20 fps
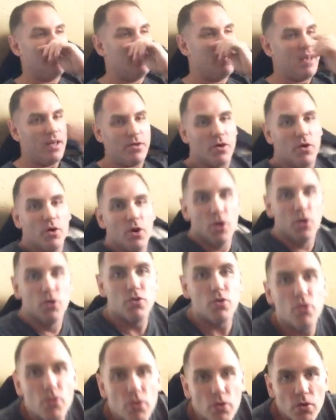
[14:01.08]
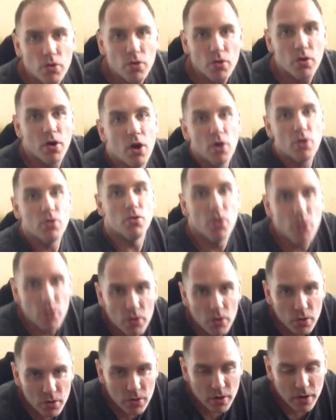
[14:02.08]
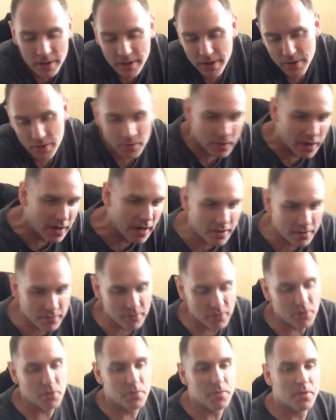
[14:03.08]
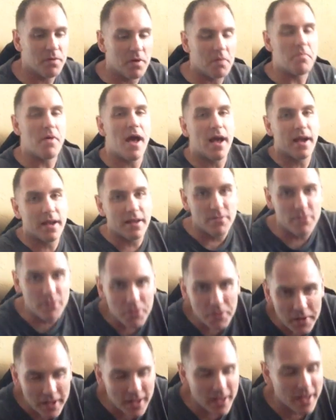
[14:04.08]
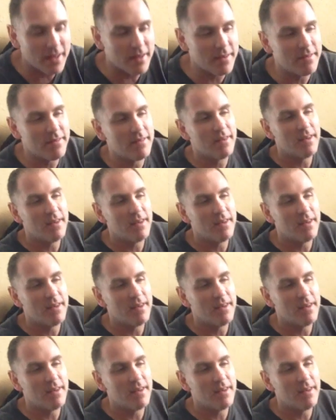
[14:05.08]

and he'll go, and then he'll run out of the room and run back and do it again.